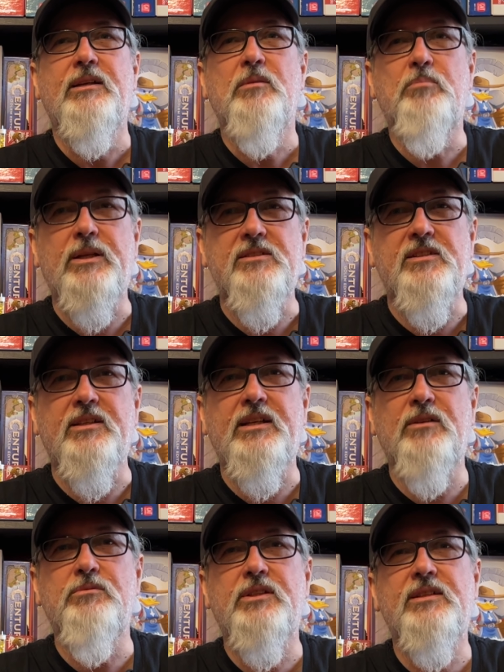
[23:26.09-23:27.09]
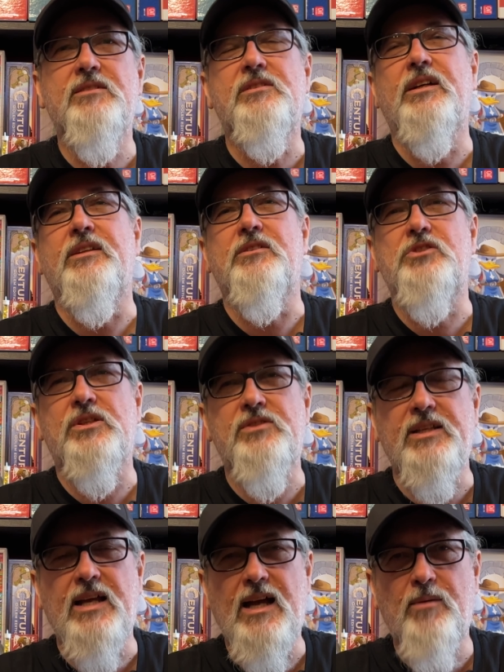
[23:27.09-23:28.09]
placing counters and
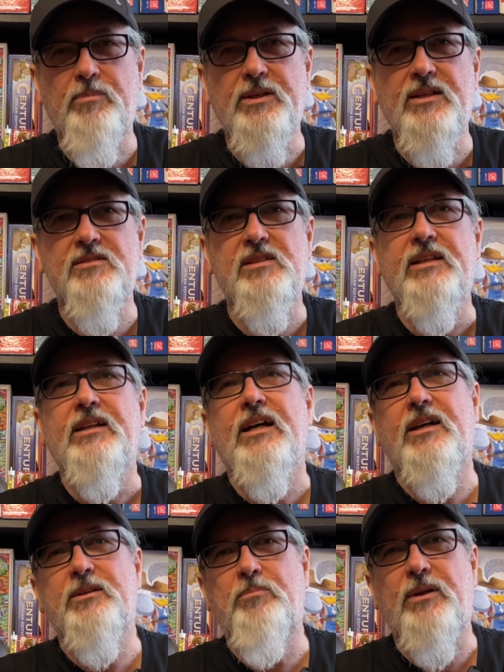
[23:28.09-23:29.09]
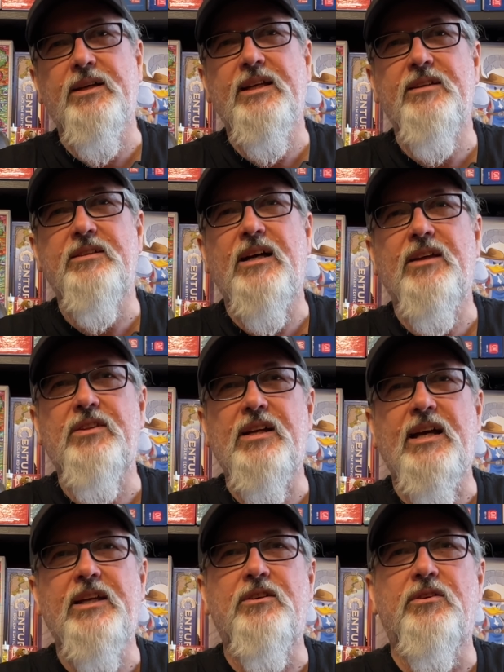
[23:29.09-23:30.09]
adjusting happiness and applying other
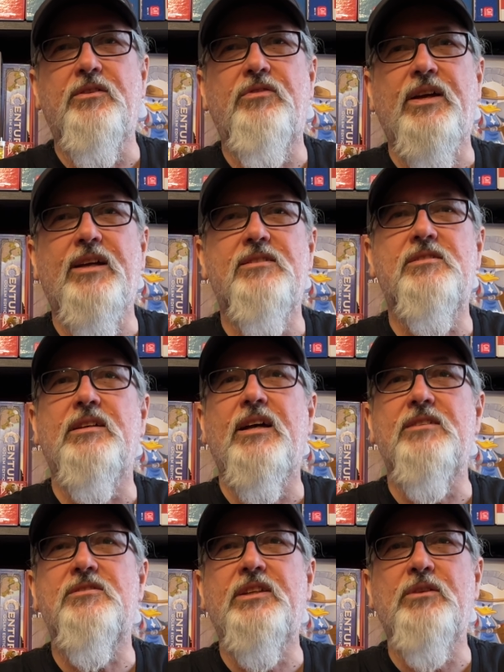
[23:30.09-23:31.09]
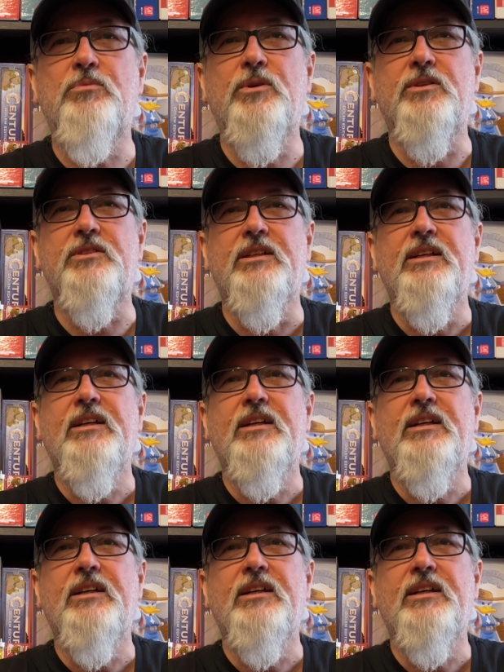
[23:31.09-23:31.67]
icon effects as they would